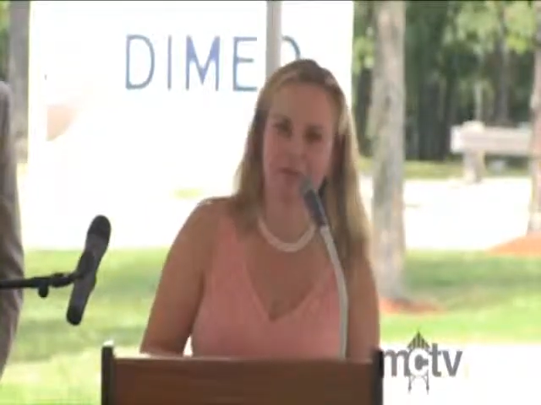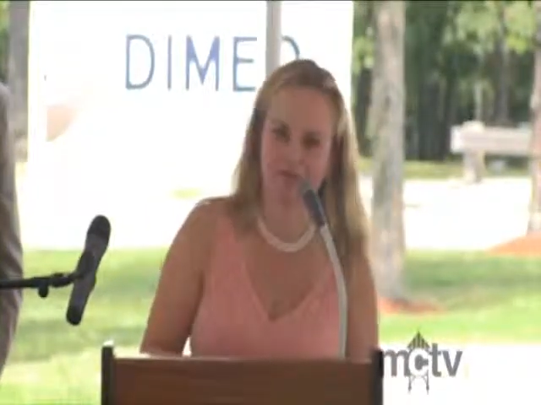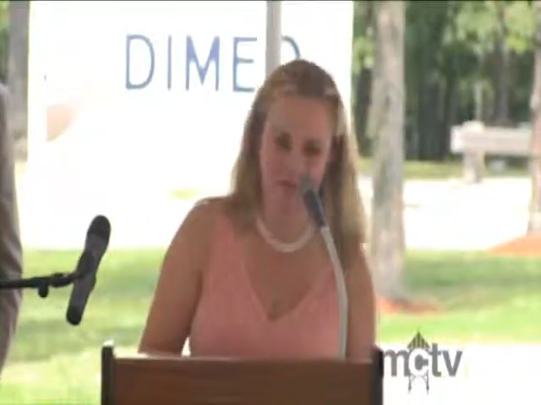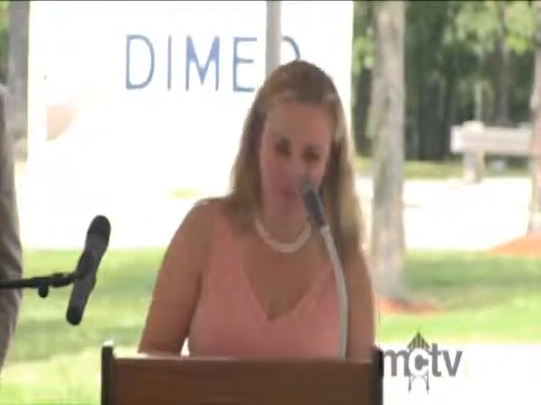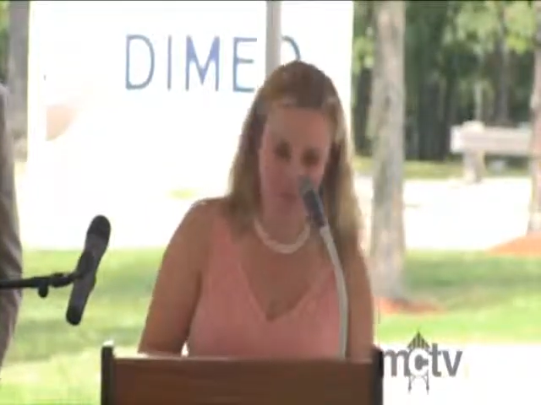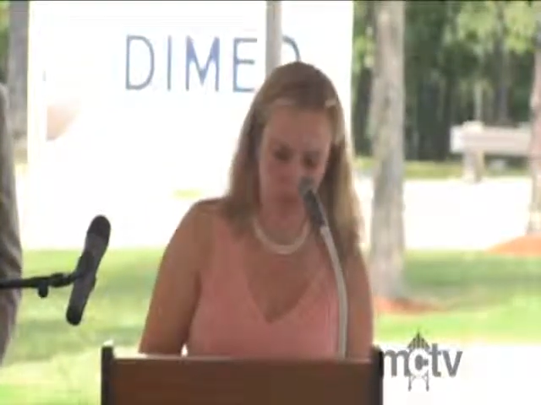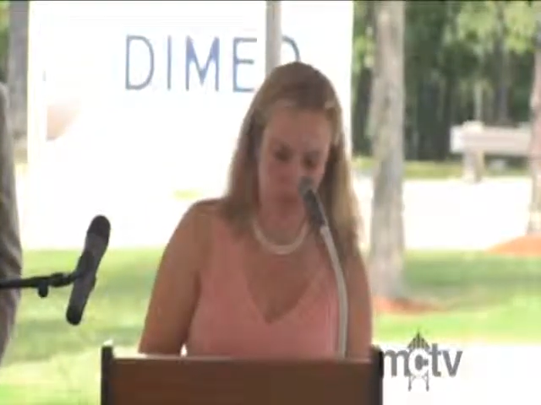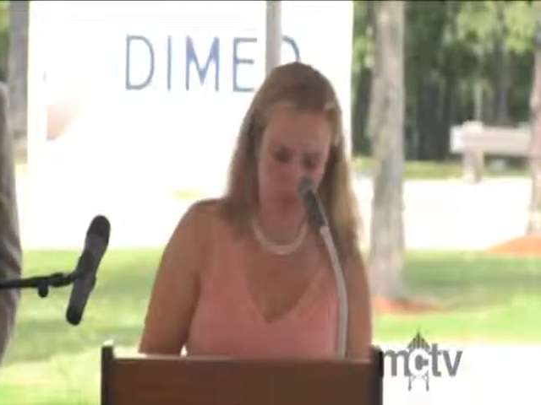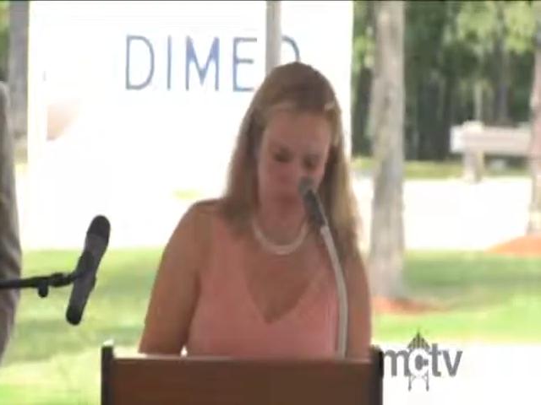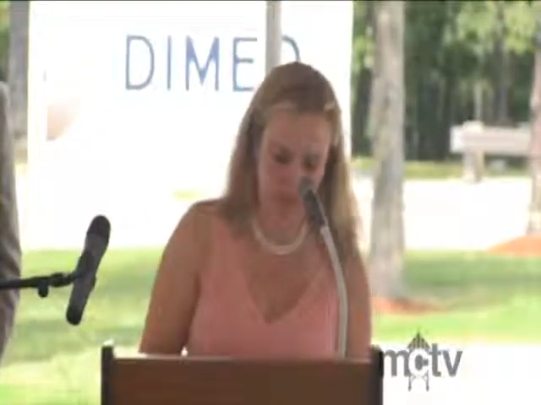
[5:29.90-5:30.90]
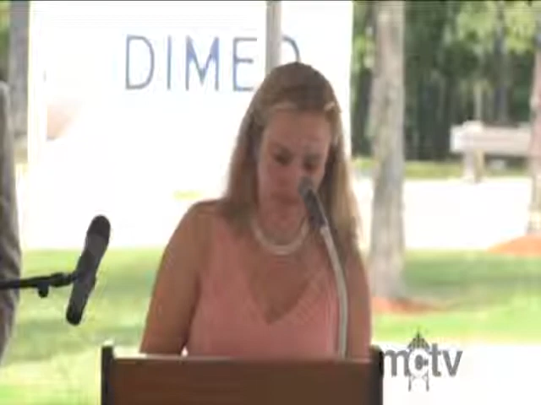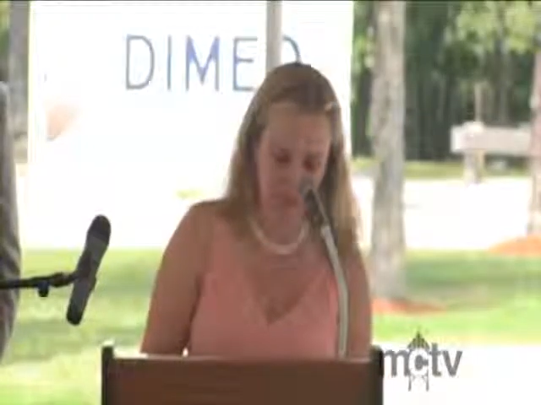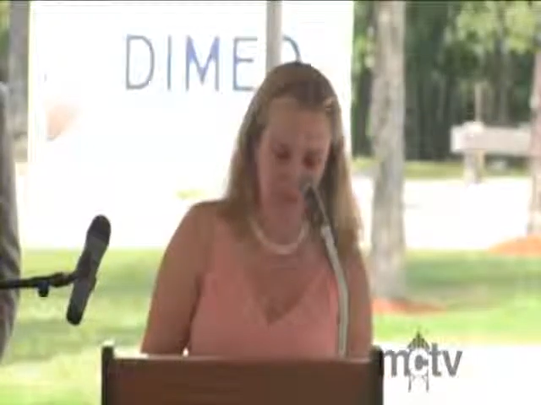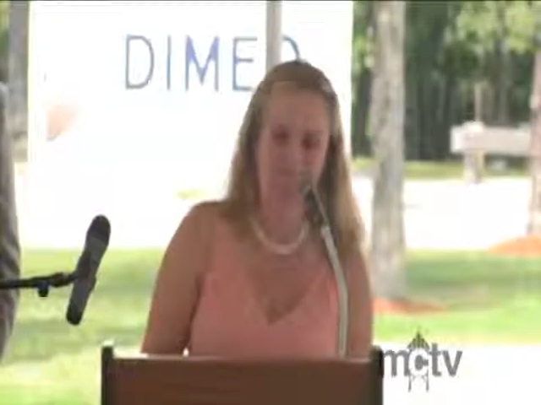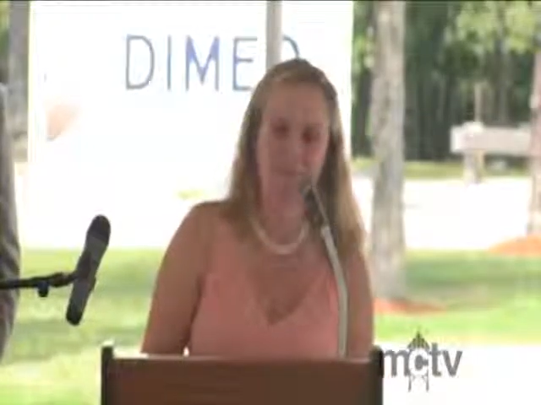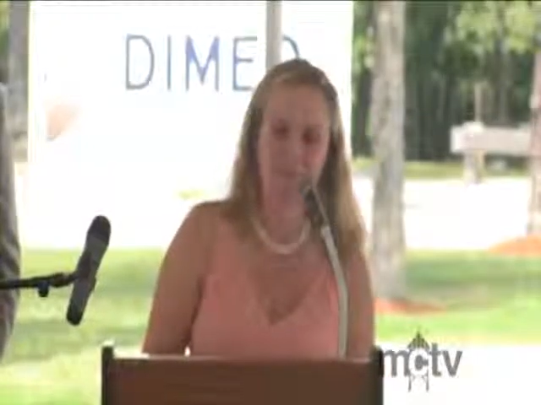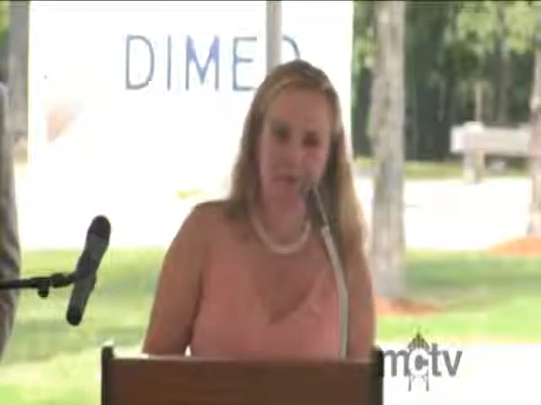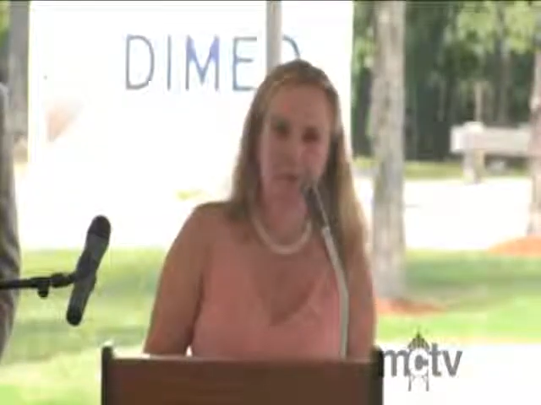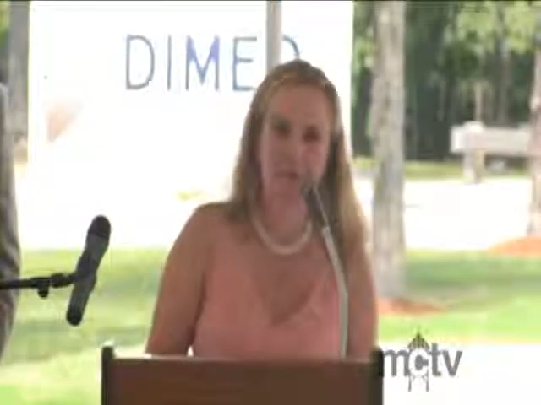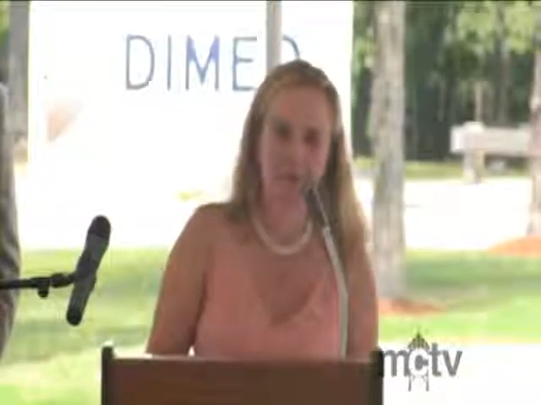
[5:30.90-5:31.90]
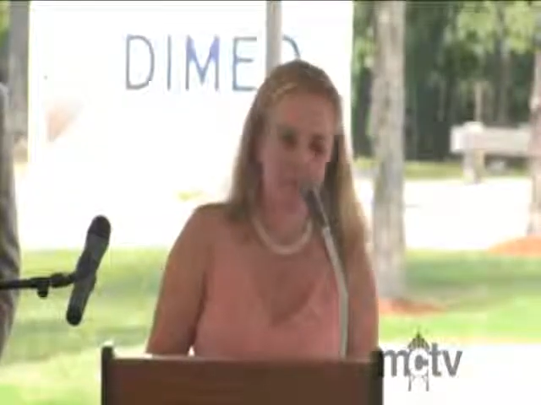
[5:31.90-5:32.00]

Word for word: of years to get to where we are today. Thank you